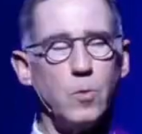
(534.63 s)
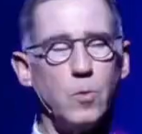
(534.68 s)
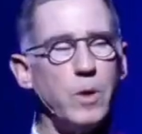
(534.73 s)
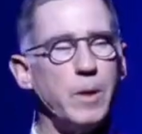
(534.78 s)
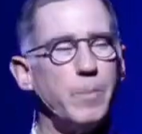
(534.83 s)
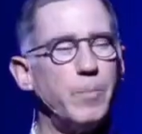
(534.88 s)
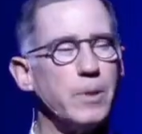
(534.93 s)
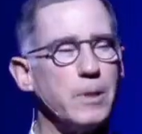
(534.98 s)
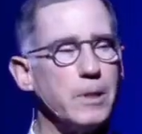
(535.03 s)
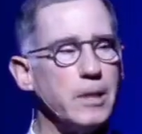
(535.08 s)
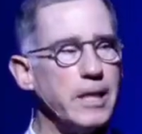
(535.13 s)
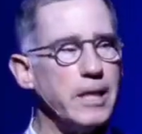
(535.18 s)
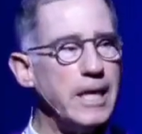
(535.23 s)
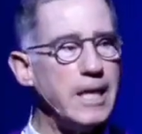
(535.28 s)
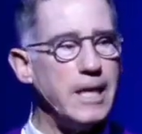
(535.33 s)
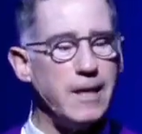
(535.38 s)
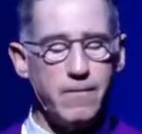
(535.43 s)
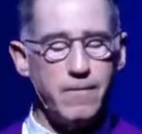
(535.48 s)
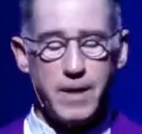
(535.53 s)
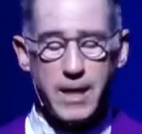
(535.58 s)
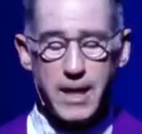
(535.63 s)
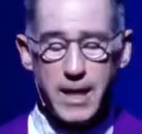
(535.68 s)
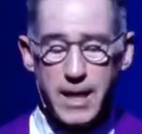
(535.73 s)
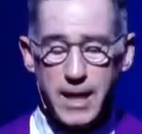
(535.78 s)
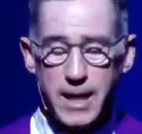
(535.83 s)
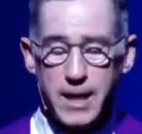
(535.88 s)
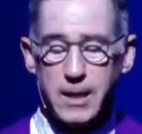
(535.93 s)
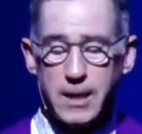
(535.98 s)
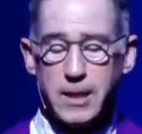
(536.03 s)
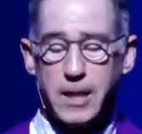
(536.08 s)
Do we believe
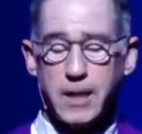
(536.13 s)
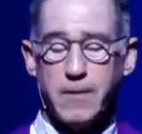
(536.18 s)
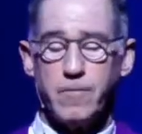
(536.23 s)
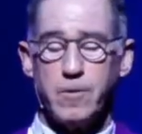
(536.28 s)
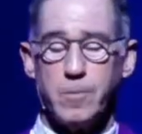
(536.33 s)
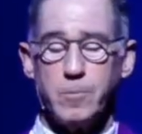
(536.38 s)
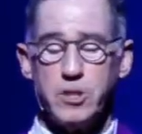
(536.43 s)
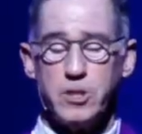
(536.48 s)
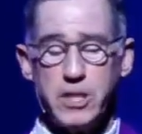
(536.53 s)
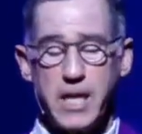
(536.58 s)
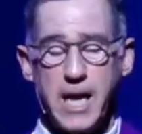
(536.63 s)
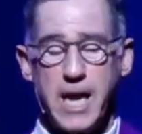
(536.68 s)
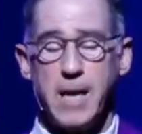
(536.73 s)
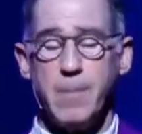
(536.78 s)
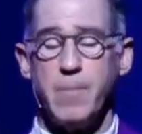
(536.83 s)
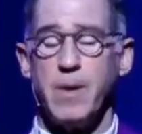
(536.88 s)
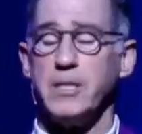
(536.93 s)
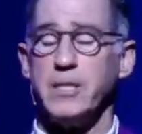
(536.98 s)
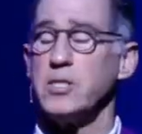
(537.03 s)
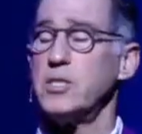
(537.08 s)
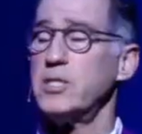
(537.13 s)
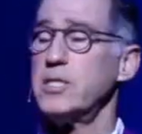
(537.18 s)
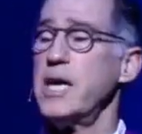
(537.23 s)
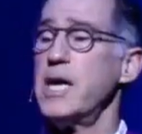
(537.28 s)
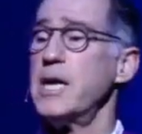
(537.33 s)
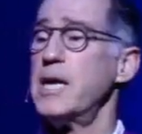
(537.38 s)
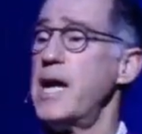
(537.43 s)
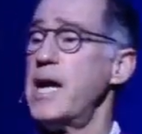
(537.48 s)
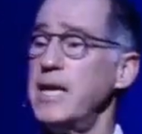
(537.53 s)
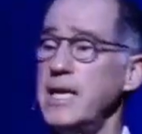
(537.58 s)
healing from shame and
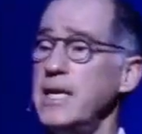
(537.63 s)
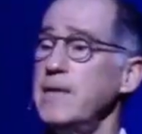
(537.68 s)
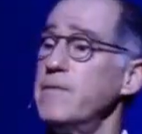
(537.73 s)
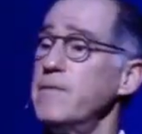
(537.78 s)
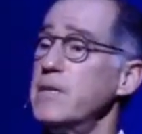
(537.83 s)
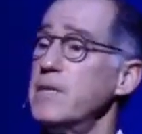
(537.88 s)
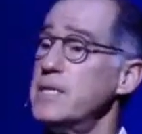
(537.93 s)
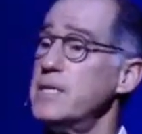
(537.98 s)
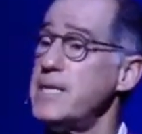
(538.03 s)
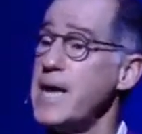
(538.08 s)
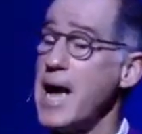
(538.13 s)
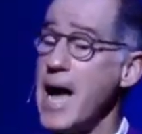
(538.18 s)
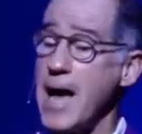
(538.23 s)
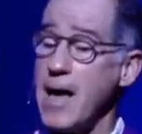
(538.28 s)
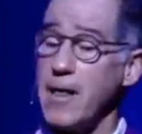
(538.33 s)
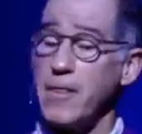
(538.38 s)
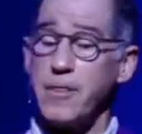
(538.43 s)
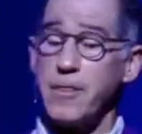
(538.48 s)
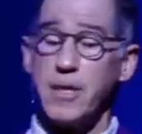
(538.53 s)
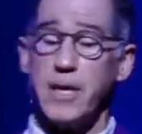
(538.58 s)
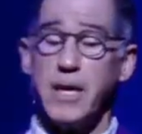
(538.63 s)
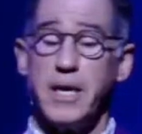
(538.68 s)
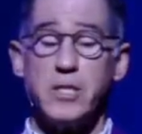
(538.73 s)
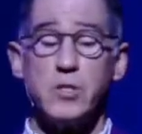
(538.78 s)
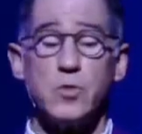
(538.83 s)
sin and even death